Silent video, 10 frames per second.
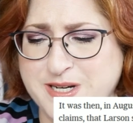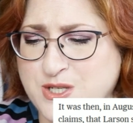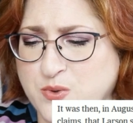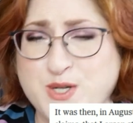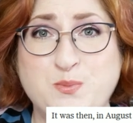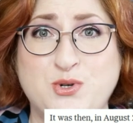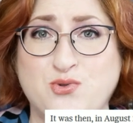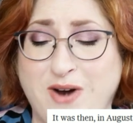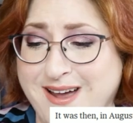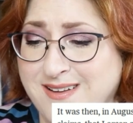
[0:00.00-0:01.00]
my story's
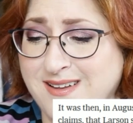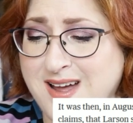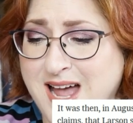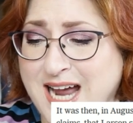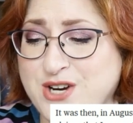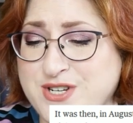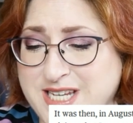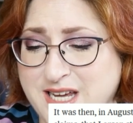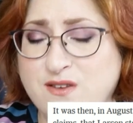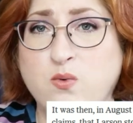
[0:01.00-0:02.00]
portrayal and
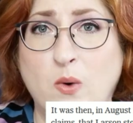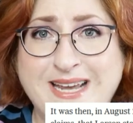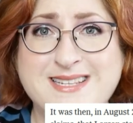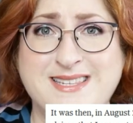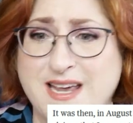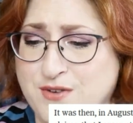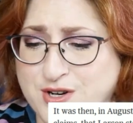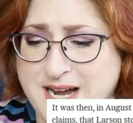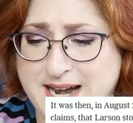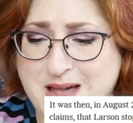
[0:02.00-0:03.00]
critique of white
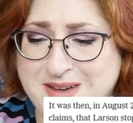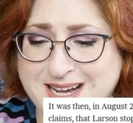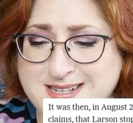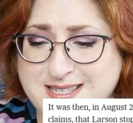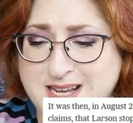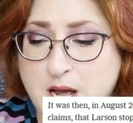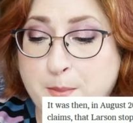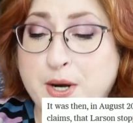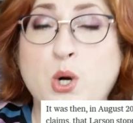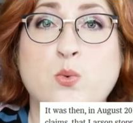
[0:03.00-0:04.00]
savior dynamics.
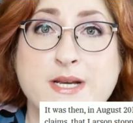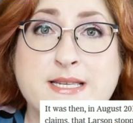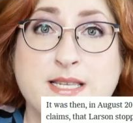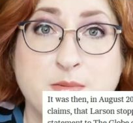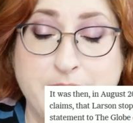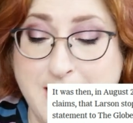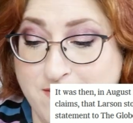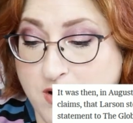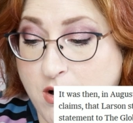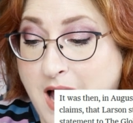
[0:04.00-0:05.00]
But her recent
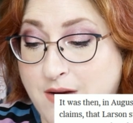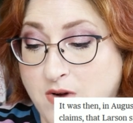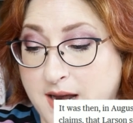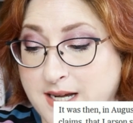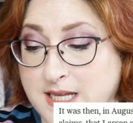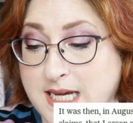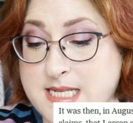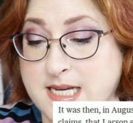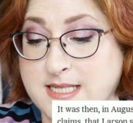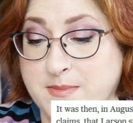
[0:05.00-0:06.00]
behavior, ironically,
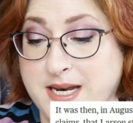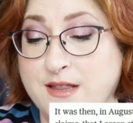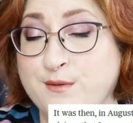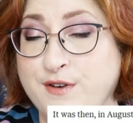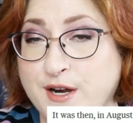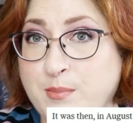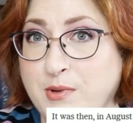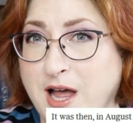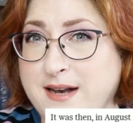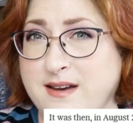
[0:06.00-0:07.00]
is exhibiting the very
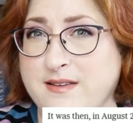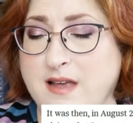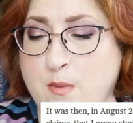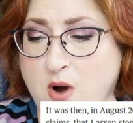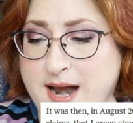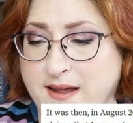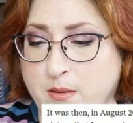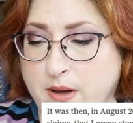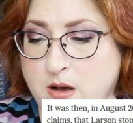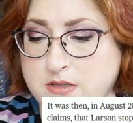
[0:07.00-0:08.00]
blindness I'm writing
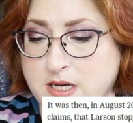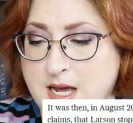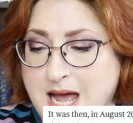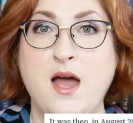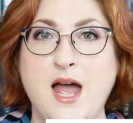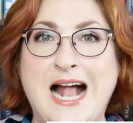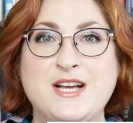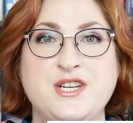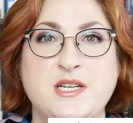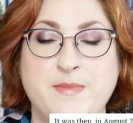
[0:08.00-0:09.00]
about,
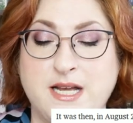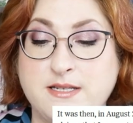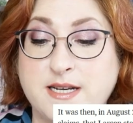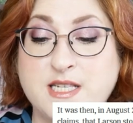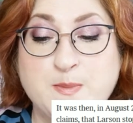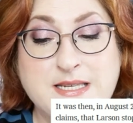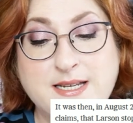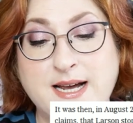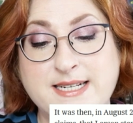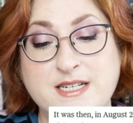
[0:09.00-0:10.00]
as she demands
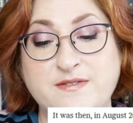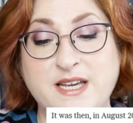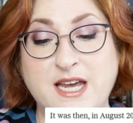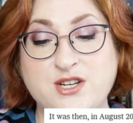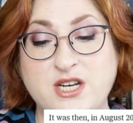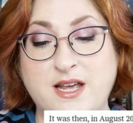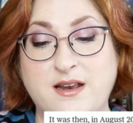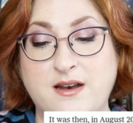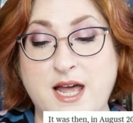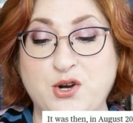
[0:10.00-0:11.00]
explicit identification
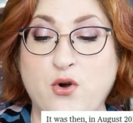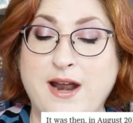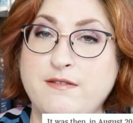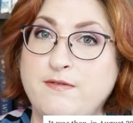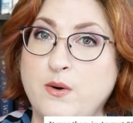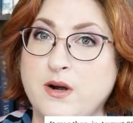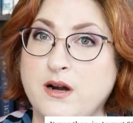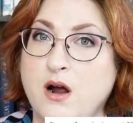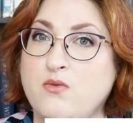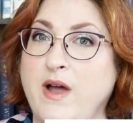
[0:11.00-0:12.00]
in and credit
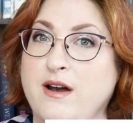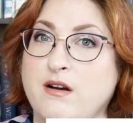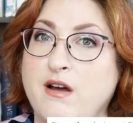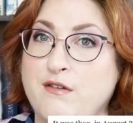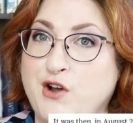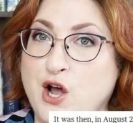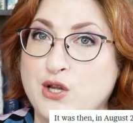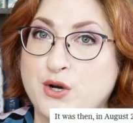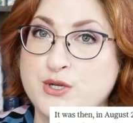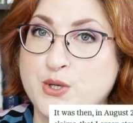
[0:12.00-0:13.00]
for a writer of
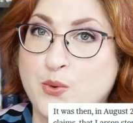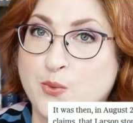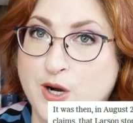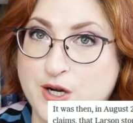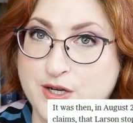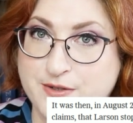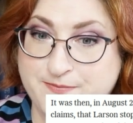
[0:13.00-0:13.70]
color's work.